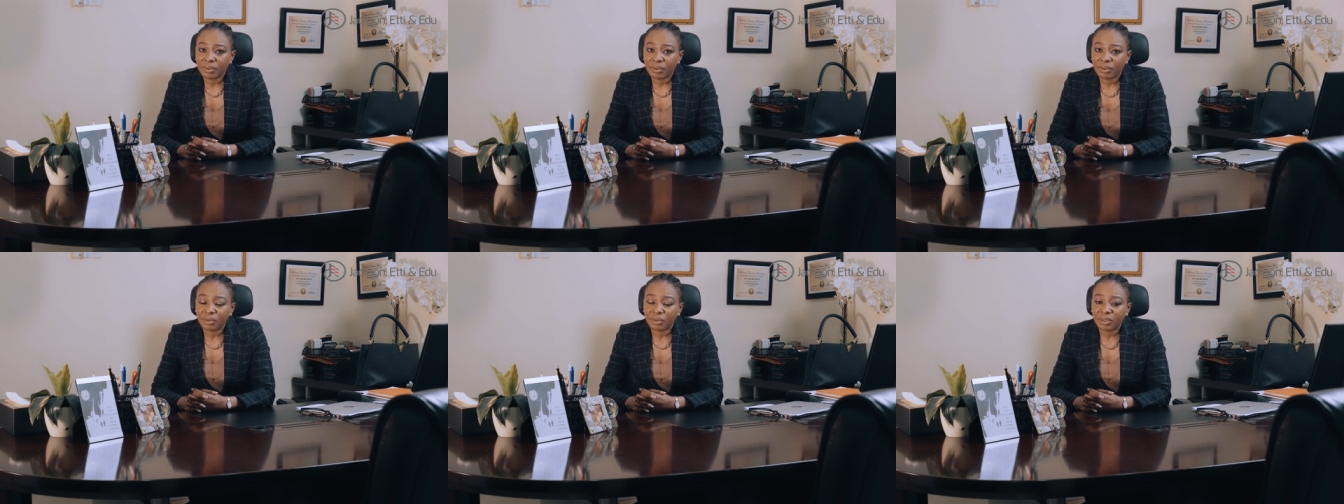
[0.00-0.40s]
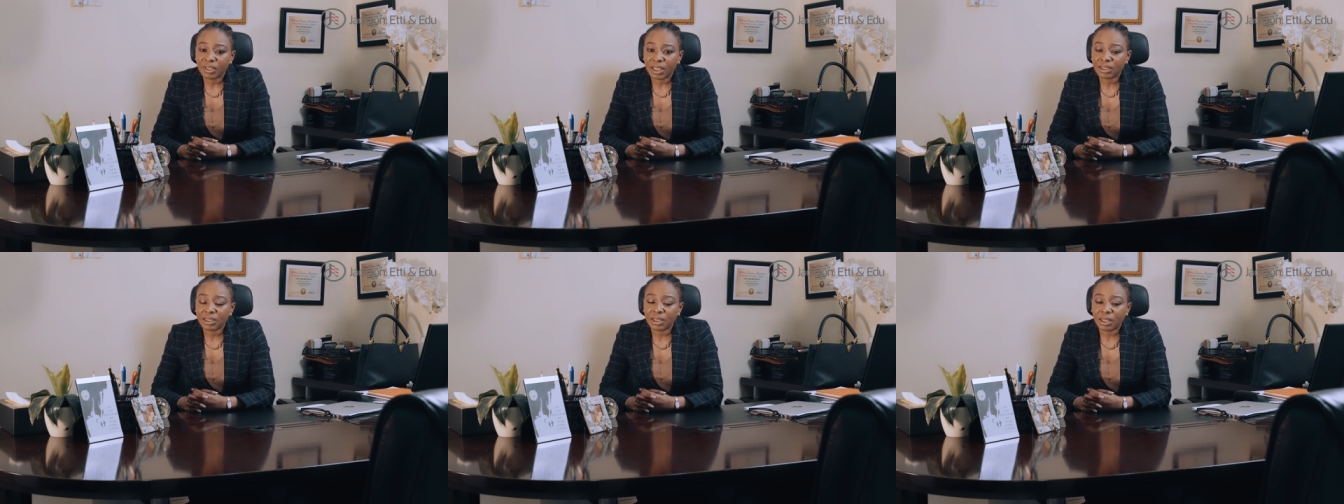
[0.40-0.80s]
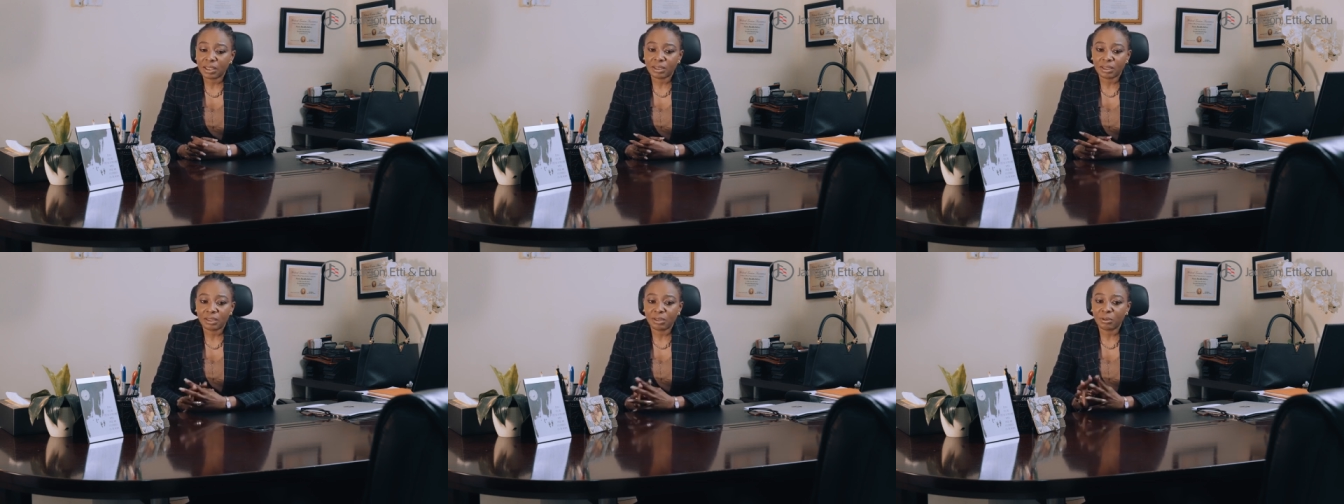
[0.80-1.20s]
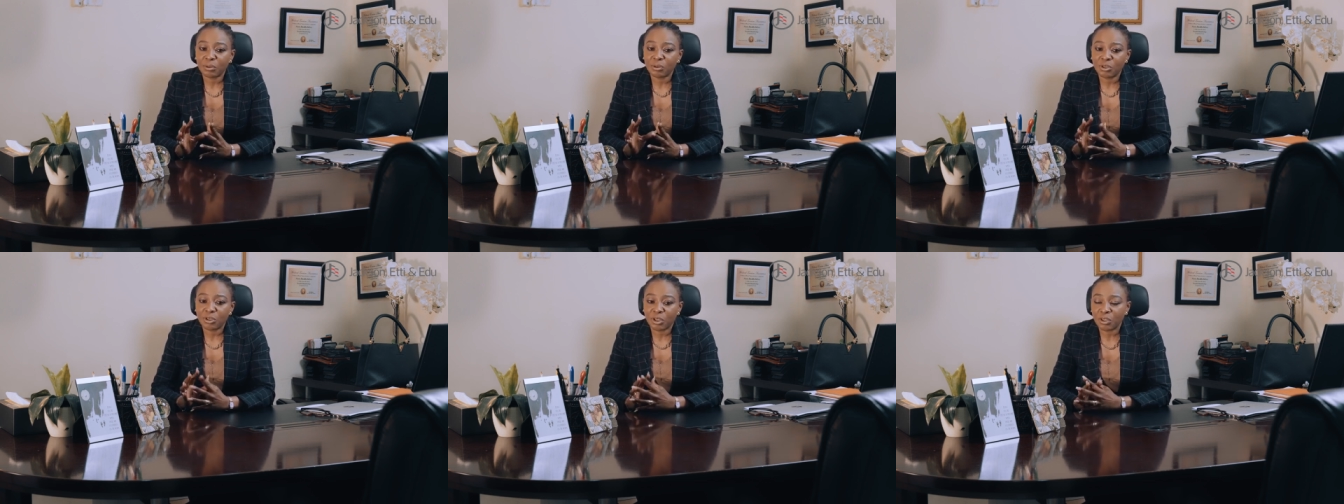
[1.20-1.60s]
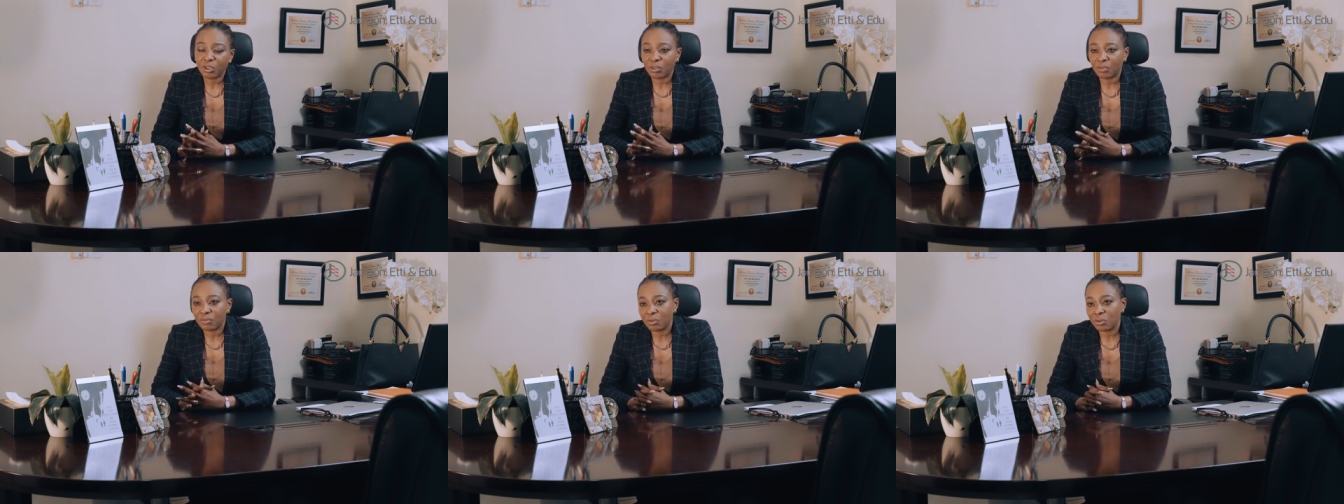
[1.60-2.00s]
So that's the whole journey
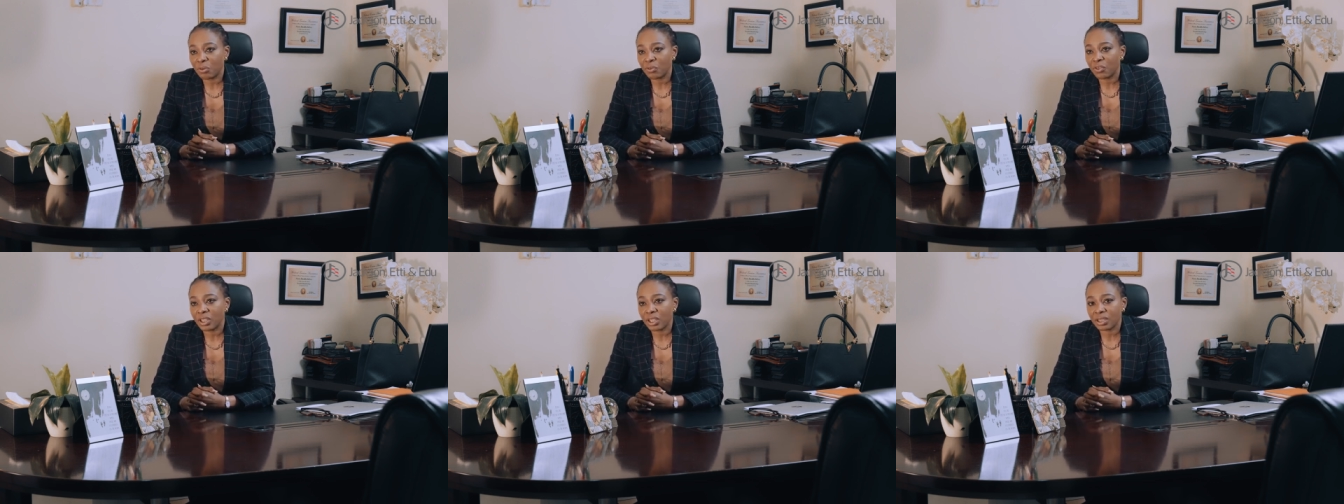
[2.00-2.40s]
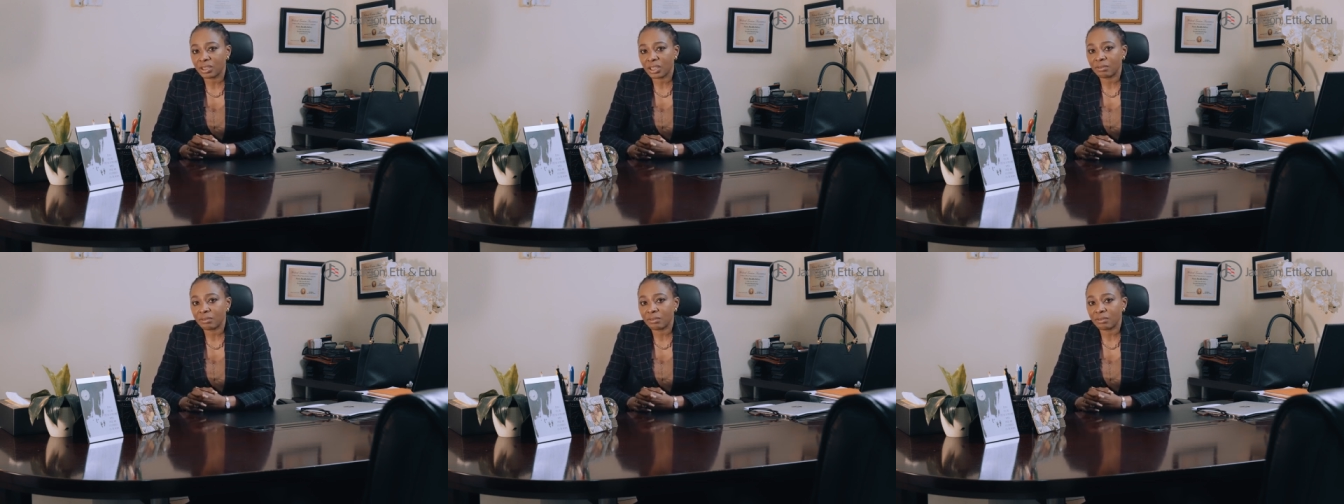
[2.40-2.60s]
of Noble Health.